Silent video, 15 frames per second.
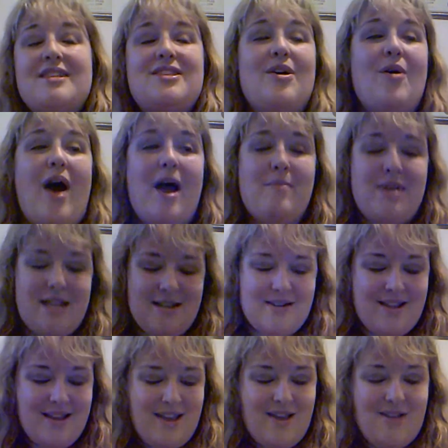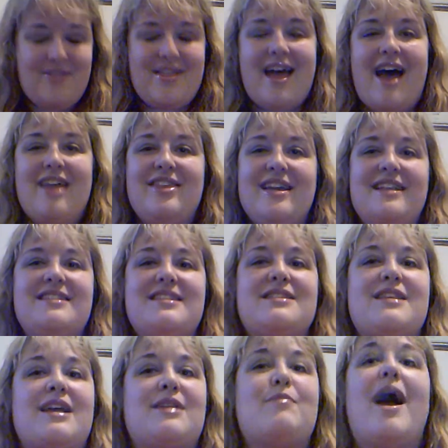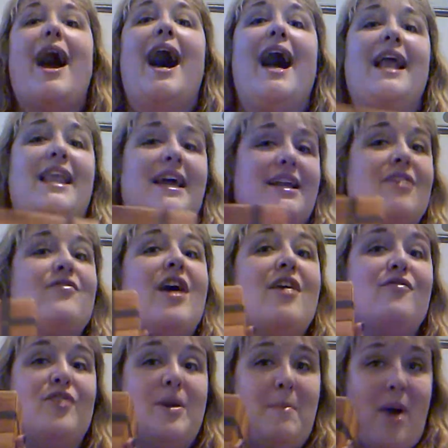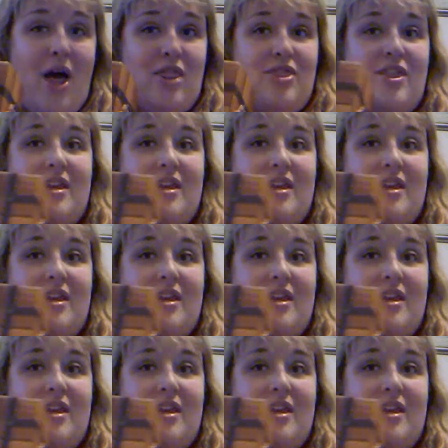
So I mean, I think this is like my highlight of every month